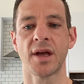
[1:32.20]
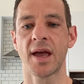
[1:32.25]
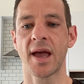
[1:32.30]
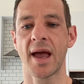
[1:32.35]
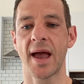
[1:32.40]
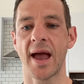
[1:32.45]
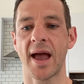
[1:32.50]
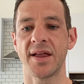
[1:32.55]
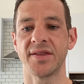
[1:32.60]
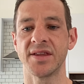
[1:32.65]

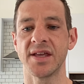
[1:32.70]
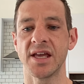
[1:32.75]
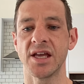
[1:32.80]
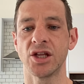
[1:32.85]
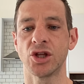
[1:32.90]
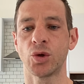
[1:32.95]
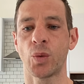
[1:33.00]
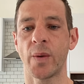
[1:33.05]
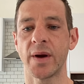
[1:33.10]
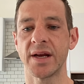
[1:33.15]
and the
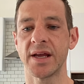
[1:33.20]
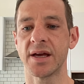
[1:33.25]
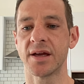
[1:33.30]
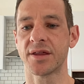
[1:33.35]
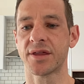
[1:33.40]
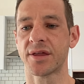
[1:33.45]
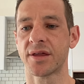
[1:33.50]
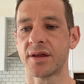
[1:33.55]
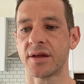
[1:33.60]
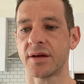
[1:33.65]

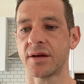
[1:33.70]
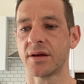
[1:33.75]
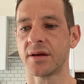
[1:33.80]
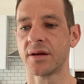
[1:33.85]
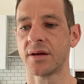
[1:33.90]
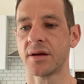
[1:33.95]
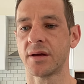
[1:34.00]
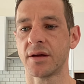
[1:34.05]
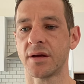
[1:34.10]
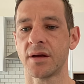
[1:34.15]
20th
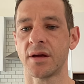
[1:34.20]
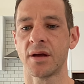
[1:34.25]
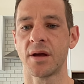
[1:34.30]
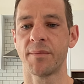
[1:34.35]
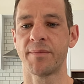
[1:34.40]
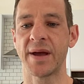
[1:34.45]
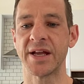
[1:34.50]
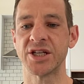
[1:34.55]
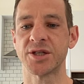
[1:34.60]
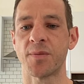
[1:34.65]

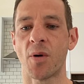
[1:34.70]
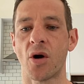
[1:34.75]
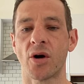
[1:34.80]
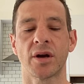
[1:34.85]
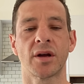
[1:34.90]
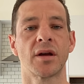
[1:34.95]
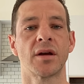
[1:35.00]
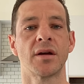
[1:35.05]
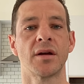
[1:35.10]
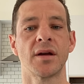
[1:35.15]

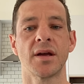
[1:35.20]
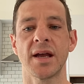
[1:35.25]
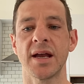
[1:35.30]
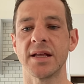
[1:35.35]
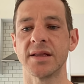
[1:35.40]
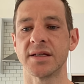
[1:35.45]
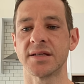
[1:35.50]
benchmark in the